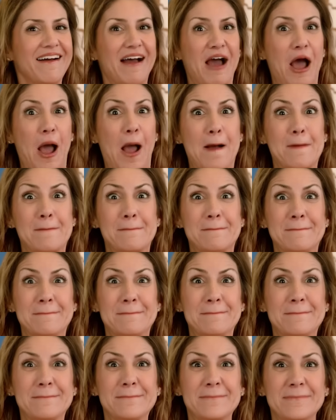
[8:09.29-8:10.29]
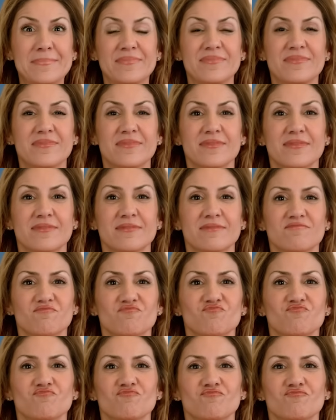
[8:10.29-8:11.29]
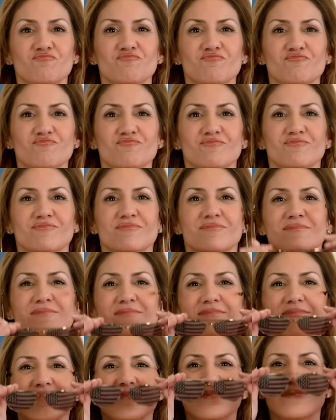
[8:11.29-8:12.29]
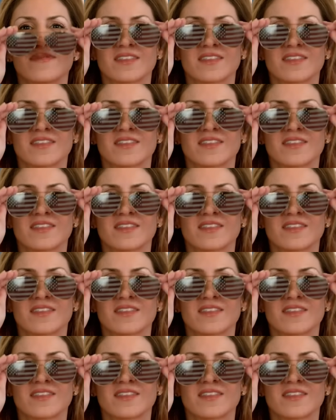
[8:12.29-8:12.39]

(no one is talking)